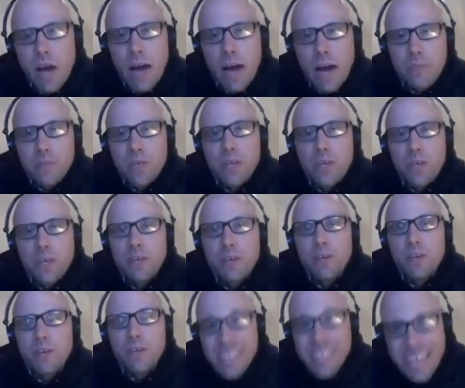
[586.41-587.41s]
objects
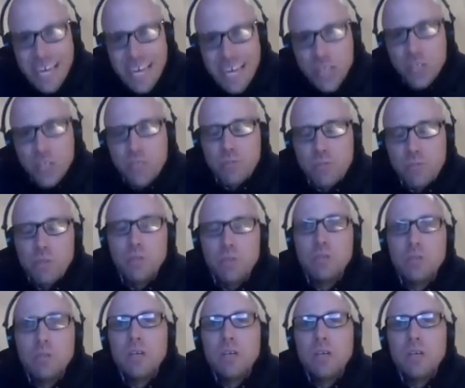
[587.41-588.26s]
that are tangible,